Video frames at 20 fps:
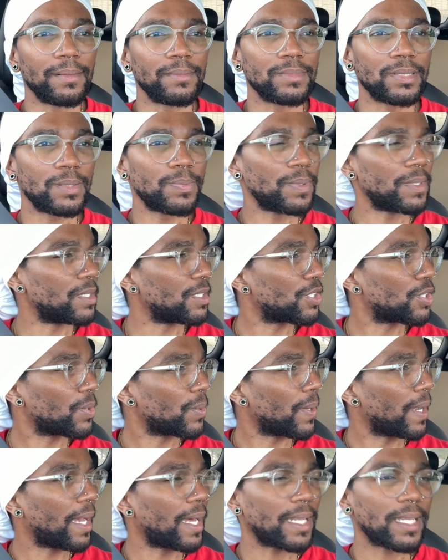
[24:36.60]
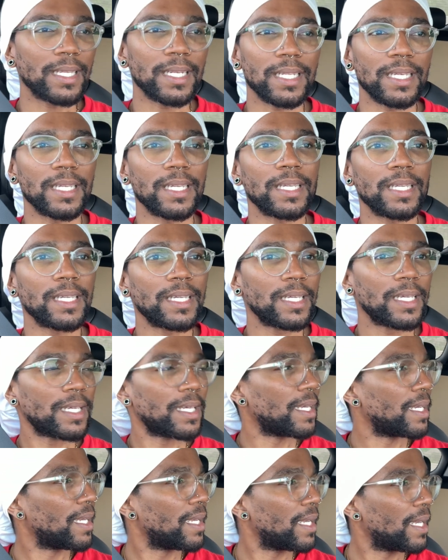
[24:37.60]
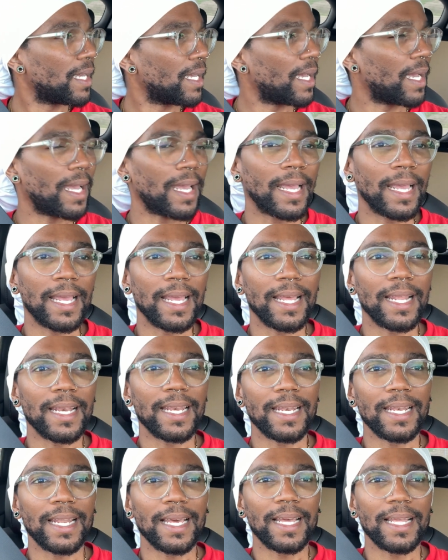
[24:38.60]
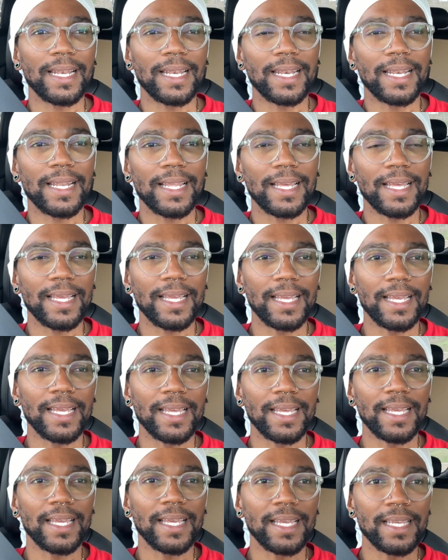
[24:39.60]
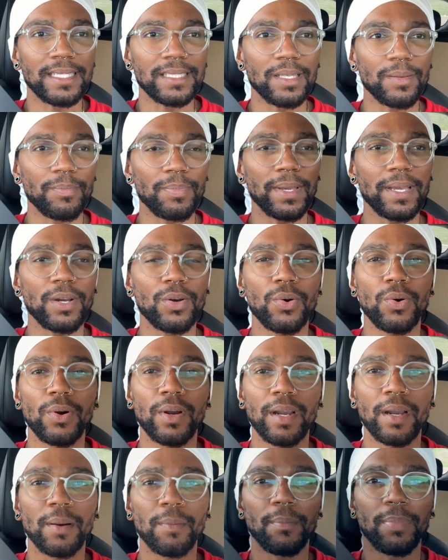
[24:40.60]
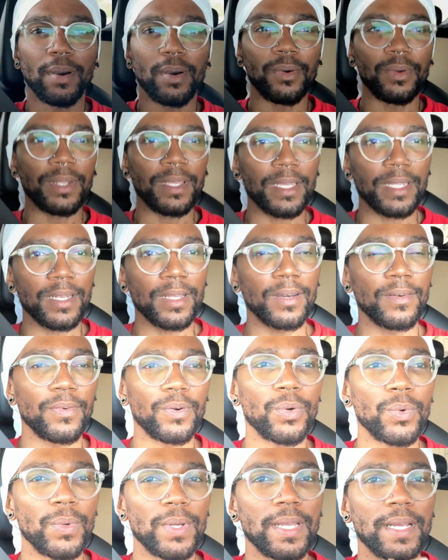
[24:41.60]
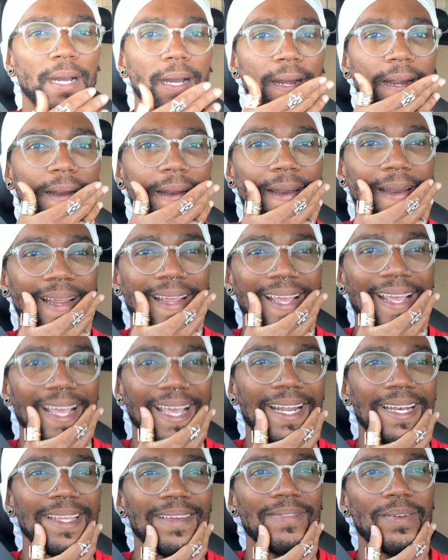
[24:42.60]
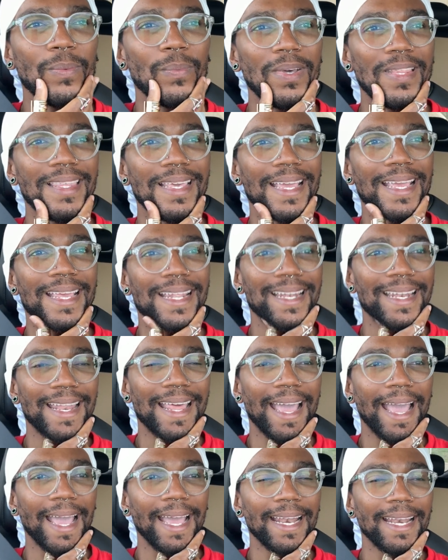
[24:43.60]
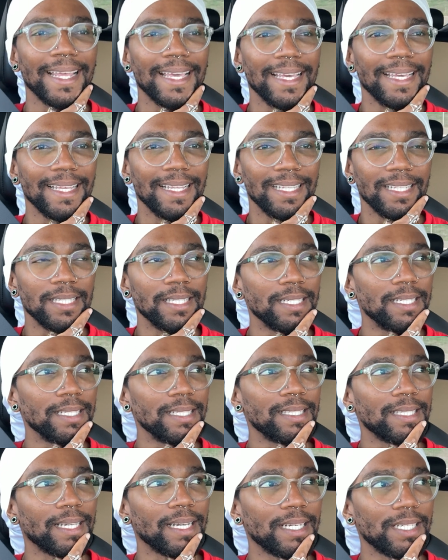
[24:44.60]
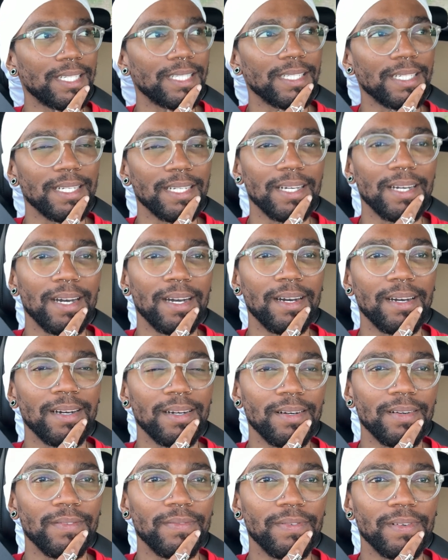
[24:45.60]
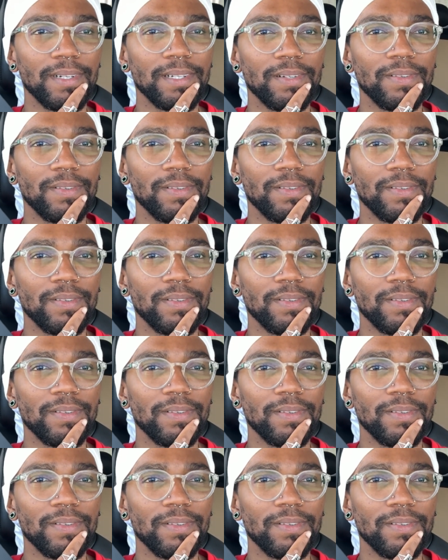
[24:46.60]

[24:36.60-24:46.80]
spirituality and is a big core component of who we are. And even within that, the discussion of